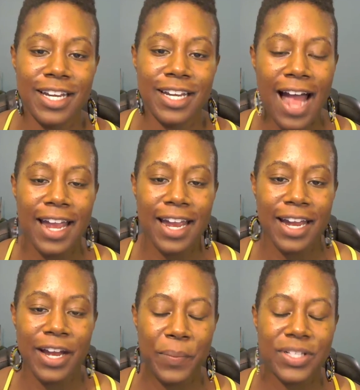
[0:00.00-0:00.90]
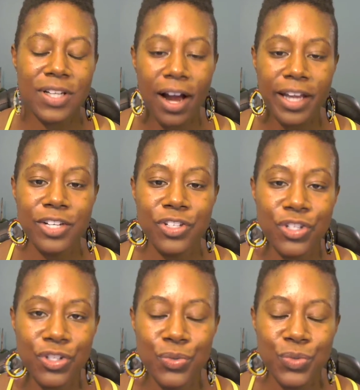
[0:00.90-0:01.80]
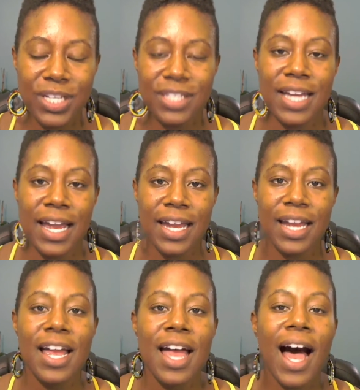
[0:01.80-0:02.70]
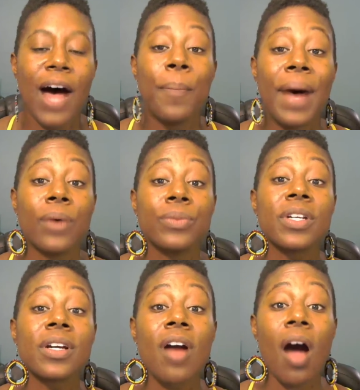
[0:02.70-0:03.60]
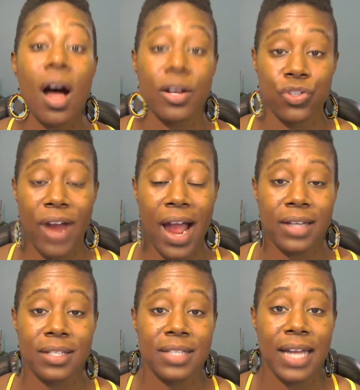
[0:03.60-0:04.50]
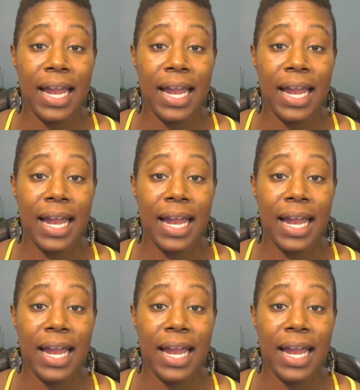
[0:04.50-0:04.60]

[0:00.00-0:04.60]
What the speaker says: I am talking to you today about contracts.